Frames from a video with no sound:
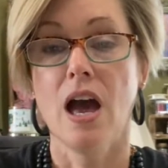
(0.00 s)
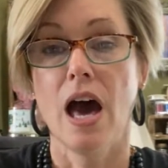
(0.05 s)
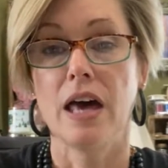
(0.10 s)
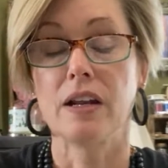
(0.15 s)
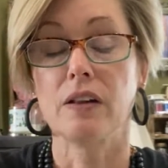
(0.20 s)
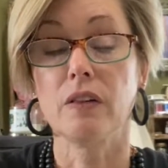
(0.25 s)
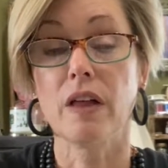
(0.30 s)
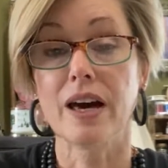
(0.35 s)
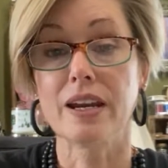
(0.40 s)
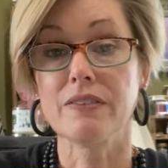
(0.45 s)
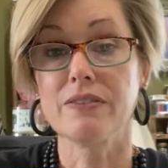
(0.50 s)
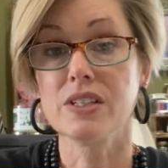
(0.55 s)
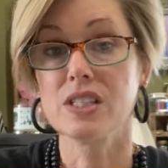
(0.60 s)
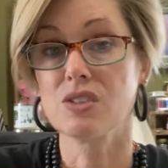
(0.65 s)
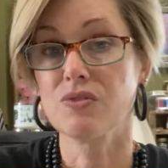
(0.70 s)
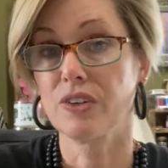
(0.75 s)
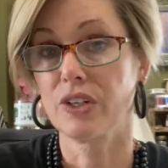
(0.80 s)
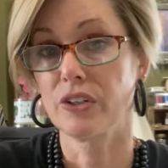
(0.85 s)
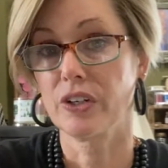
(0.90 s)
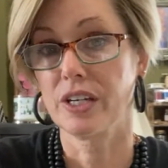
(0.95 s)
And a lot of
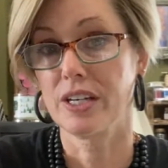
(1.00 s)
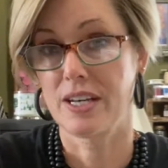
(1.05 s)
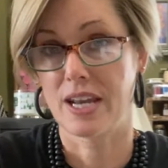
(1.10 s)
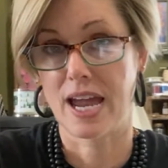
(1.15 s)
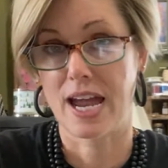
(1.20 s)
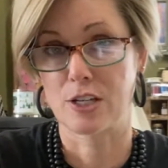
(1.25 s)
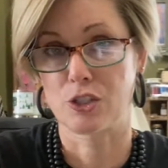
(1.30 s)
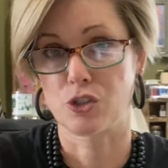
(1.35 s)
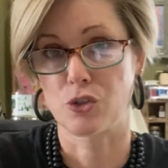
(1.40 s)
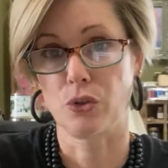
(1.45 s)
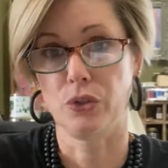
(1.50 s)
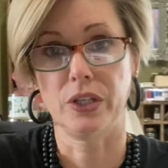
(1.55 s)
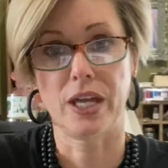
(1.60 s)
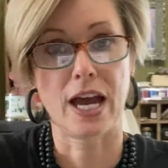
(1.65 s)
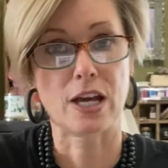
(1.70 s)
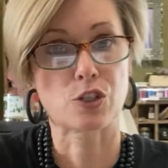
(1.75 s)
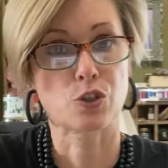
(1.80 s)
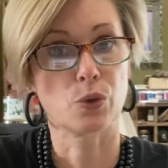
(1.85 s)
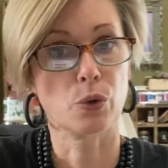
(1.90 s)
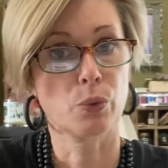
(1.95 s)
it's very natural
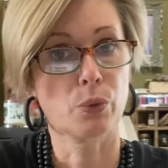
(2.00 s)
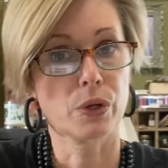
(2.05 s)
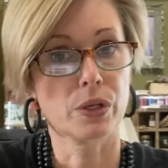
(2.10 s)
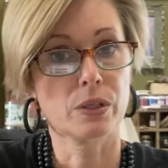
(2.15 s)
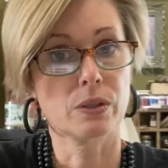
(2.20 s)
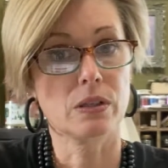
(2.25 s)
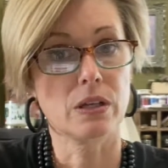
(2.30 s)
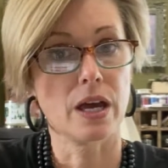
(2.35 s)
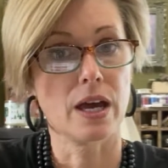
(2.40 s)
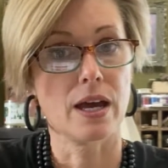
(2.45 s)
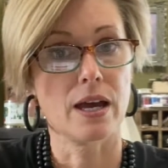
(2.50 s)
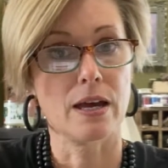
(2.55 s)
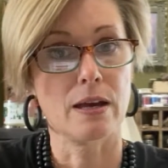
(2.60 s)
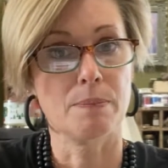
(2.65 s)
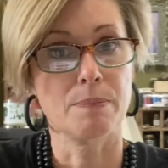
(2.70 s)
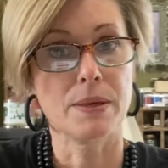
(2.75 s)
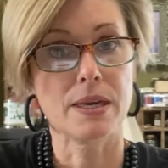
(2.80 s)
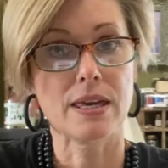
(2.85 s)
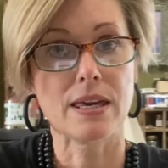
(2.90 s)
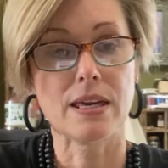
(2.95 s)
wood
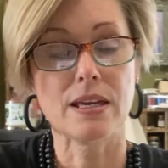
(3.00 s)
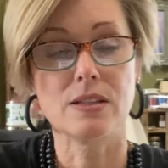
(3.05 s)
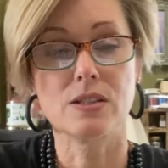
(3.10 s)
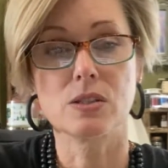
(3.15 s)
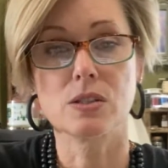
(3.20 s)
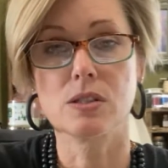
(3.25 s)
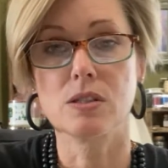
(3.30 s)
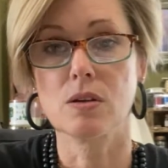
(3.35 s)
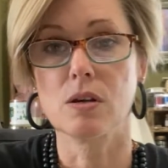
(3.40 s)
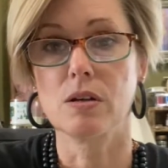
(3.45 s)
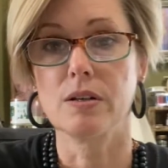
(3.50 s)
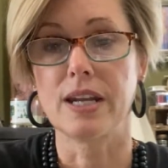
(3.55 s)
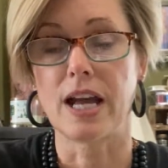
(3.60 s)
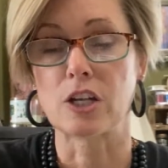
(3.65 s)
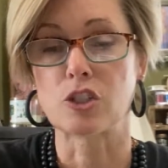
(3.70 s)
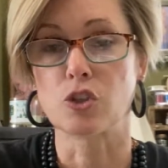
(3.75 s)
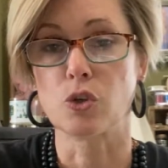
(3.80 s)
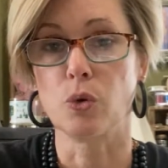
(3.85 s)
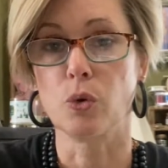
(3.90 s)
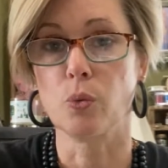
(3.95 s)
beads,
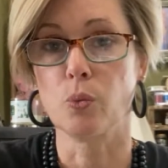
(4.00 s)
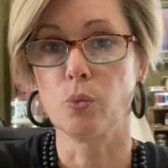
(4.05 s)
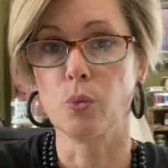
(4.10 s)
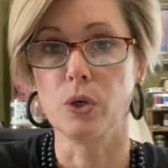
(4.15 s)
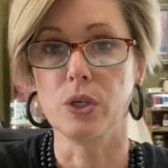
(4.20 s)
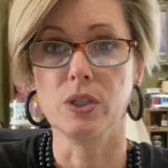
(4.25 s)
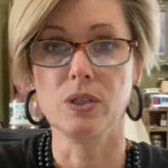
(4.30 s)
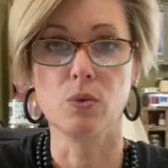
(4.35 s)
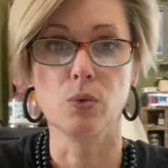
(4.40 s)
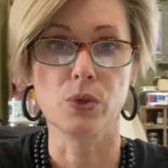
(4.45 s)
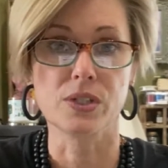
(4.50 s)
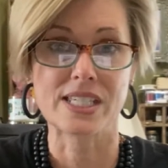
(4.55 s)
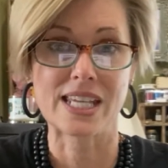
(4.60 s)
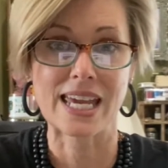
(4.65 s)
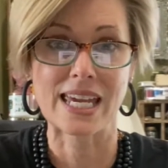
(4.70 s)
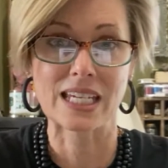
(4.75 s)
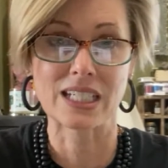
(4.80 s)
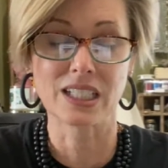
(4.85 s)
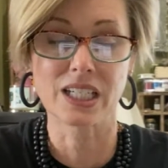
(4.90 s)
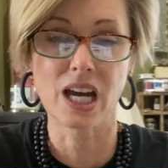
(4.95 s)
natural wood
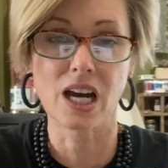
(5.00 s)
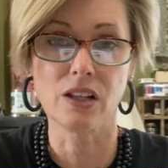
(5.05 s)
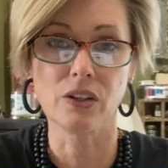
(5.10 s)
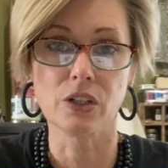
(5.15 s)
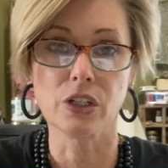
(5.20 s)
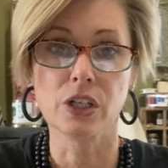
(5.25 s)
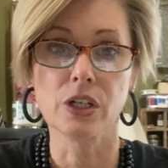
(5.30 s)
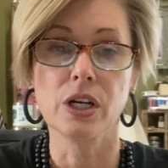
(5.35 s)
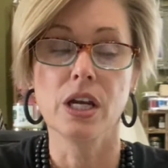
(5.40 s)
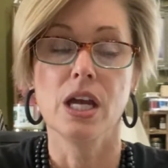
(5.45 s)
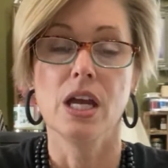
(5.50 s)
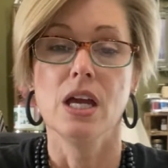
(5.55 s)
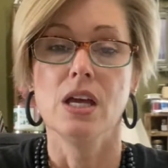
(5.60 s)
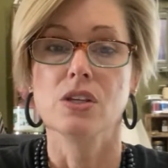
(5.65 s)
rattan color.